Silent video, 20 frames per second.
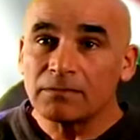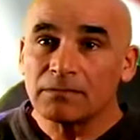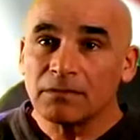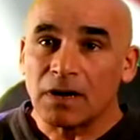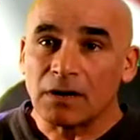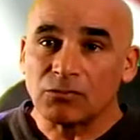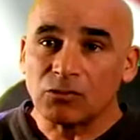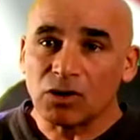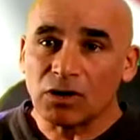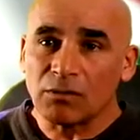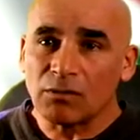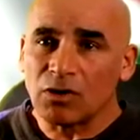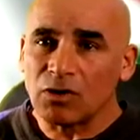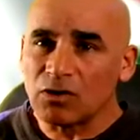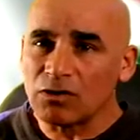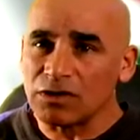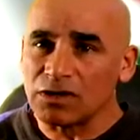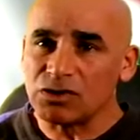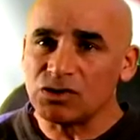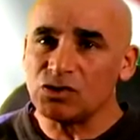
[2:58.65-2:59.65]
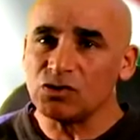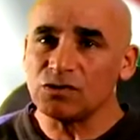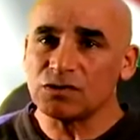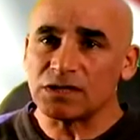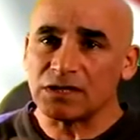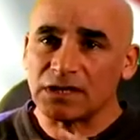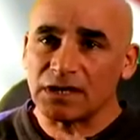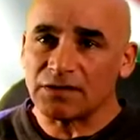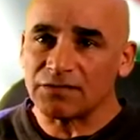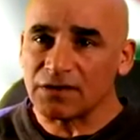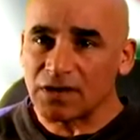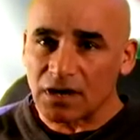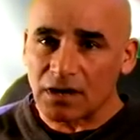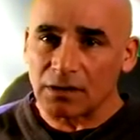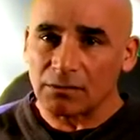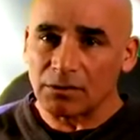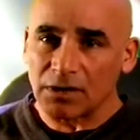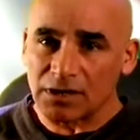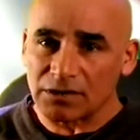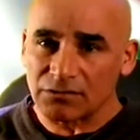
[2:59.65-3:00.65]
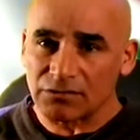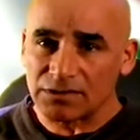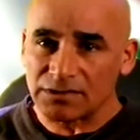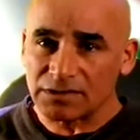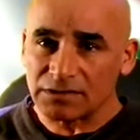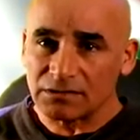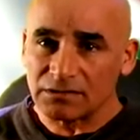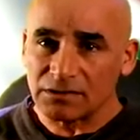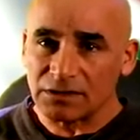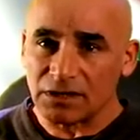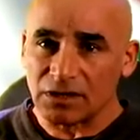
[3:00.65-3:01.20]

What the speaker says: I'm talking about all the Jews that left the Arab countries,